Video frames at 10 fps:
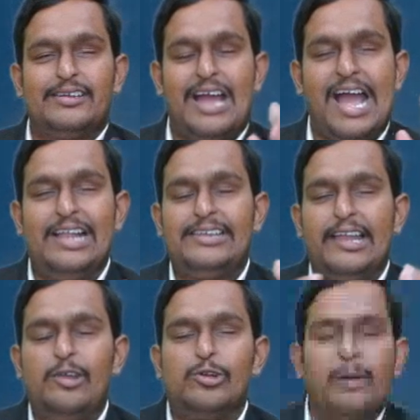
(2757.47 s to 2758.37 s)
I'll
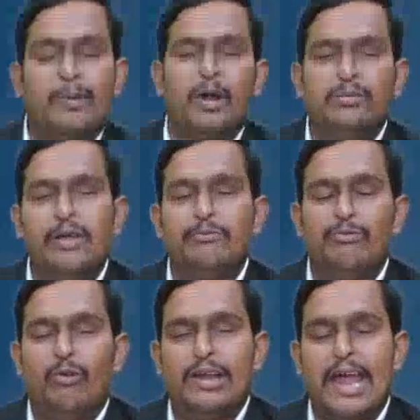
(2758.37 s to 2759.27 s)
tell you the problem
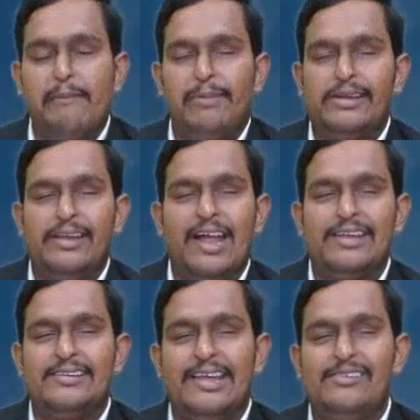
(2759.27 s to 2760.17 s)
what happened
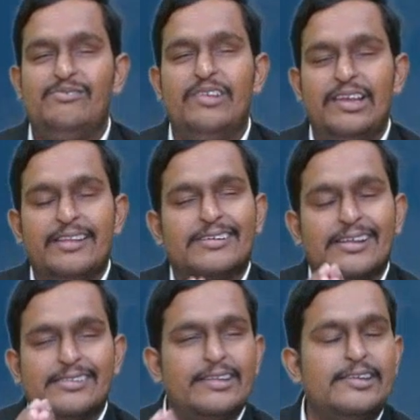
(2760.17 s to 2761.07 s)
and then we'll
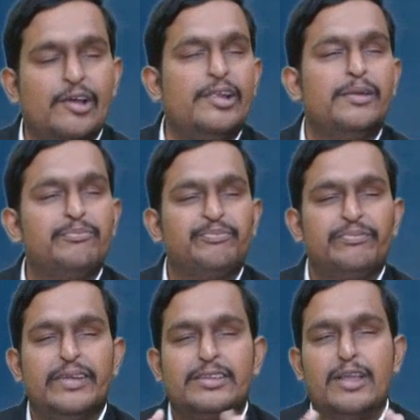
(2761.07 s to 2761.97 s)
discuss the theory.
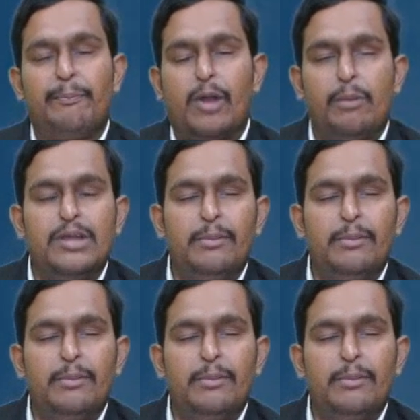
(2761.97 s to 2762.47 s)
The problem